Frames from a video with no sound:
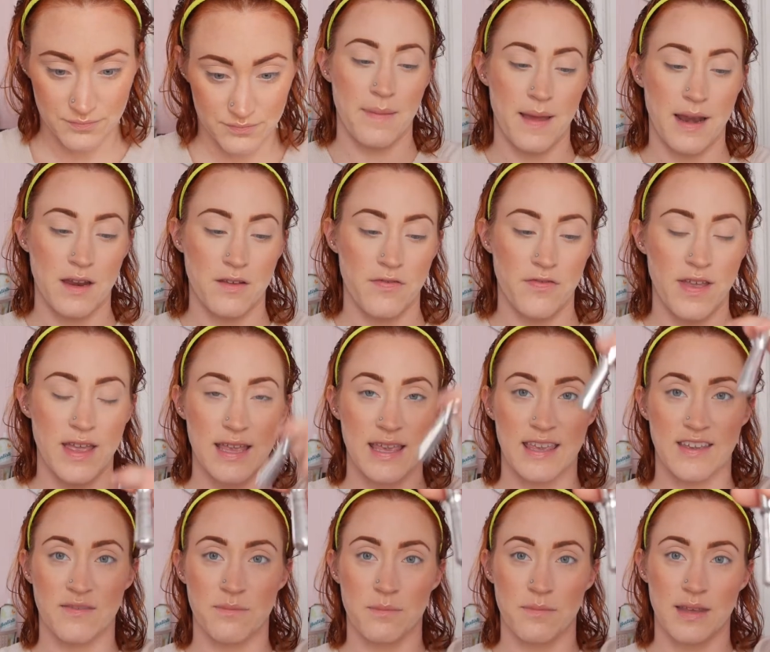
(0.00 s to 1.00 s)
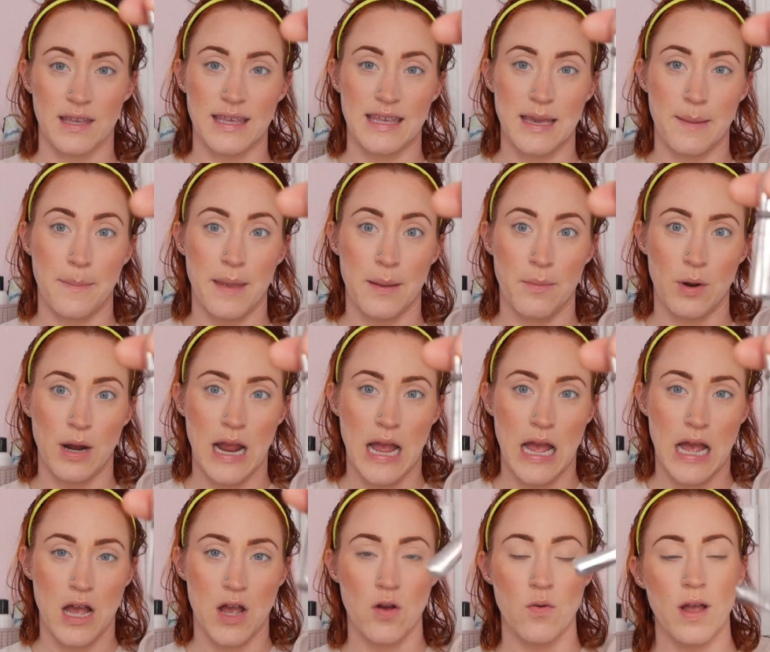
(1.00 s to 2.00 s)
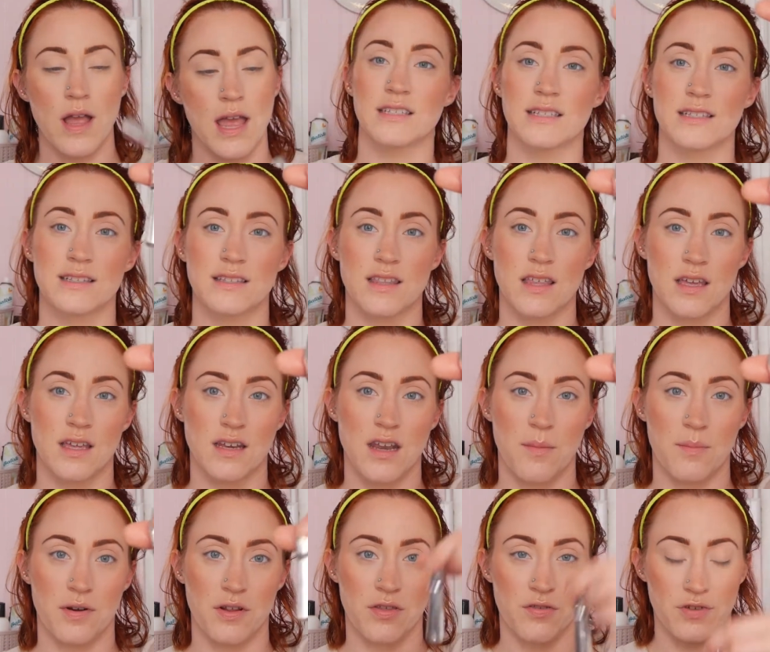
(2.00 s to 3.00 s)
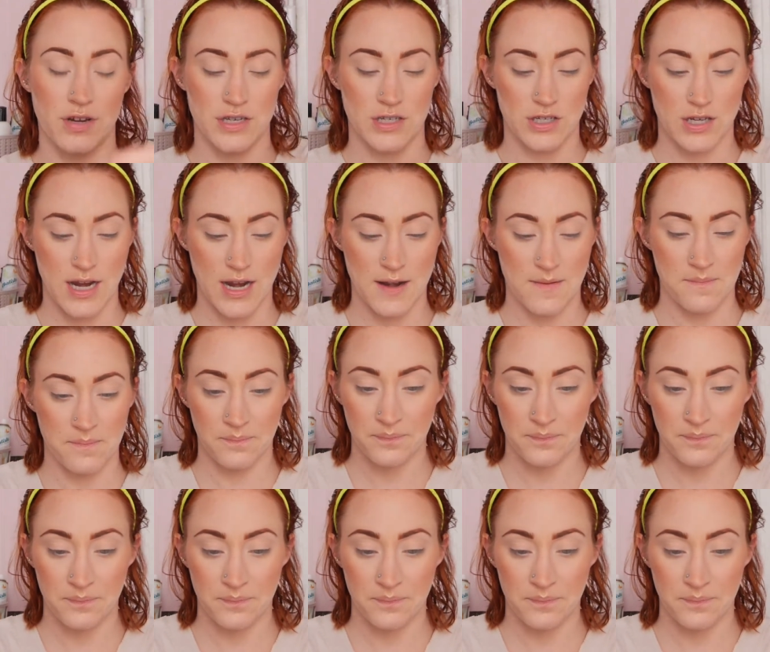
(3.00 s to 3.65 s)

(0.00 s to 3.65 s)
Benefit Give Me Brow. This is the number 3 shade.